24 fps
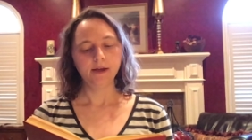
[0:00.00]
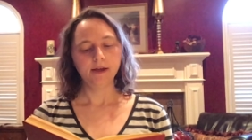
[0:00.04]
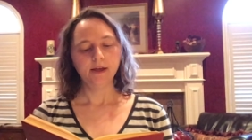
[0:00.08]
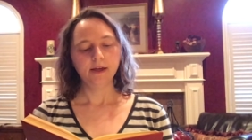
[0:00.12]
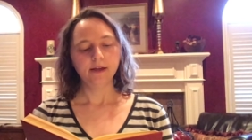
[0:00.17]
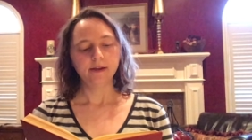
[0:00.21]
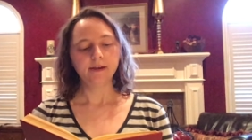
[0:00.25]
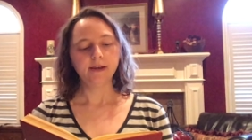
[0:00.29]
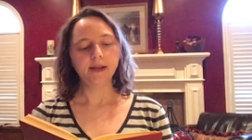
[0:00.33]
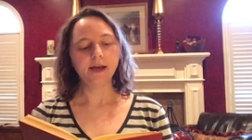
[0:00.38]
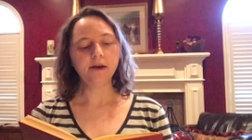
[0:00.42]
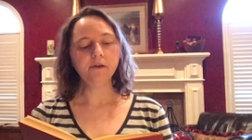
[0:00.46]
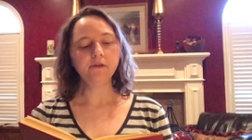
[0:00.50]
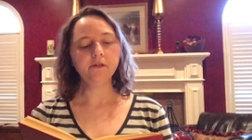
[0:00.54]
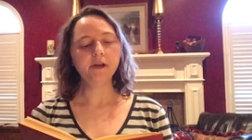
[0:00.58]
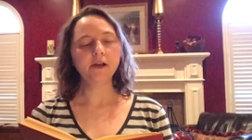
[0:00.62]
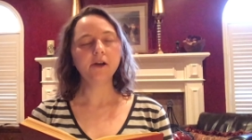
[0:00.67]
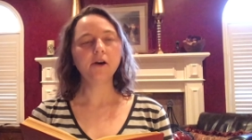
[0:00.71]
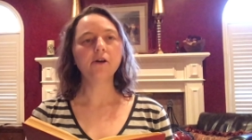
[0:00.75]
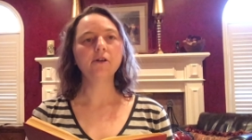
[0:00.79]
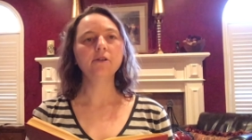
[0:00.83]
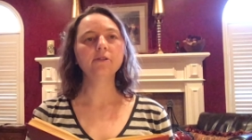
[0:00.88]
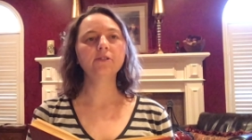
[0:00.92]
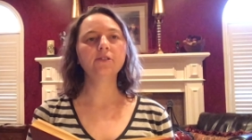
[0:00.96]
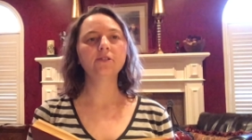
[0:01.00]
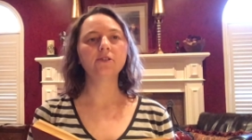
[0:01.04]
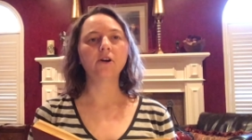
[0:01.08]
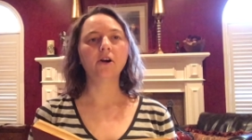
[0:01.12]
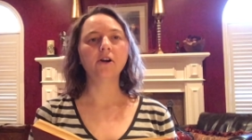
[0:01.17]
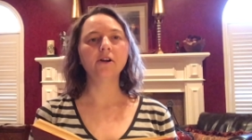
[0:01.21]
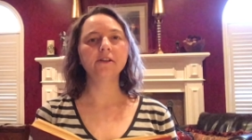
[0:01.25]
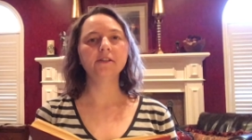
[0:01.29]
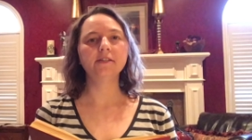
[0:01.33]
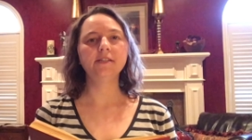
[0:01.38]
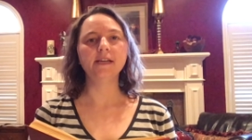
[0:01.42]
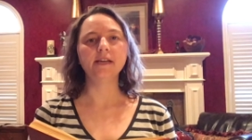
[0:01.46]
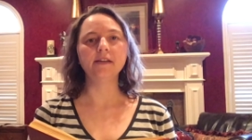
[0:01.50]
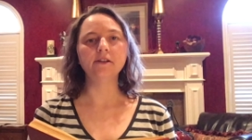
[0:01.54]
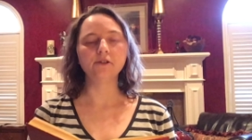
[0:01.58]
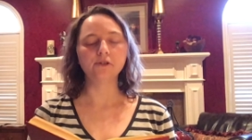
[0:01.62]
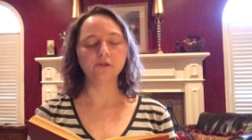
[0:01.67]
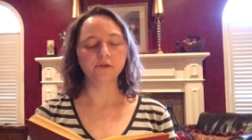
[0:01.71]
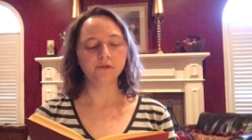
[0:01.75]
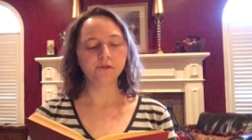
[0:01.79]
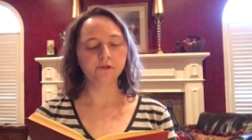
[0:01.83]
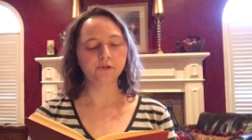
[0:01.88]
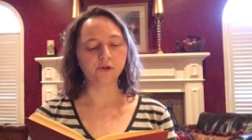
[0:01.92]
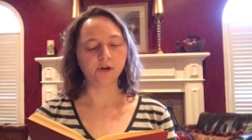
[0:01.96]
Now they all started to
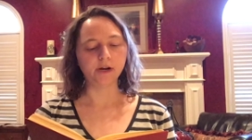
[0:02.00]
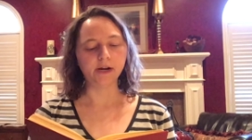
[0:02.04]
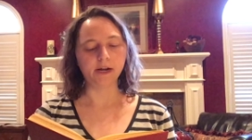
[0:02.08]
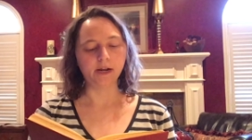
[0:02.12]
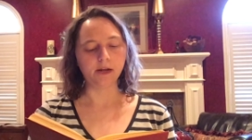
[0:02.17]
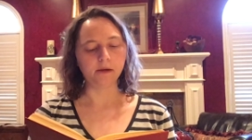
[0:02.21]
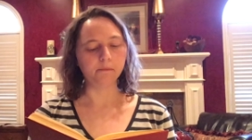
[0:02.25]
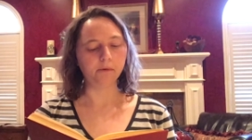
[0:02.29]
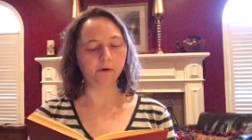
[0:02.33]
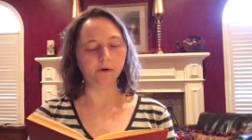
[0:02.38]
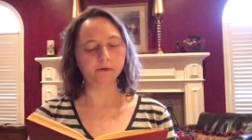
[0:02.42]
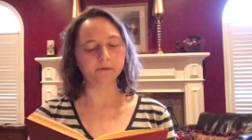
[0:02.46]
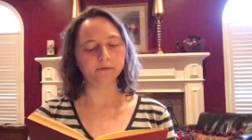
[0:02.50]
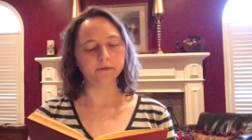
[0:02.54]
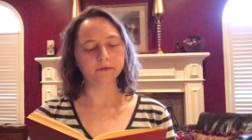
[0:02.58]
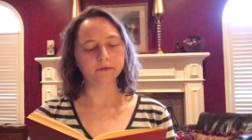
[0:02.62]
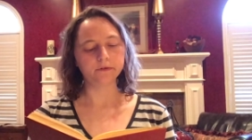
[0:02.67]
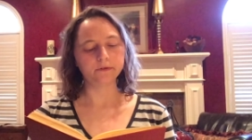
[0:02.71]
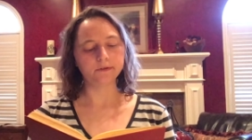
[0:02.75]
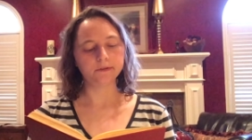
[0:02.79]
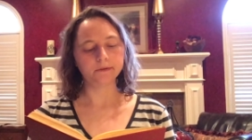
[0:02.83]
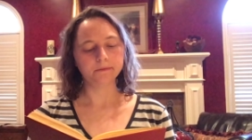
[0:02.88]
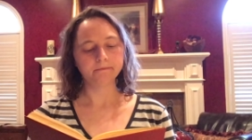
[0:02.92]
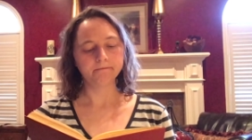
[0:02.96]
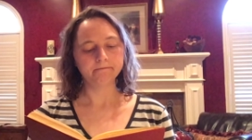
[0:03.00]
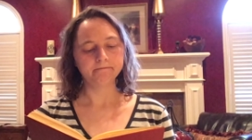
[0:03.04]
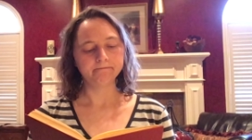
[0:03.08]
enter the trading post.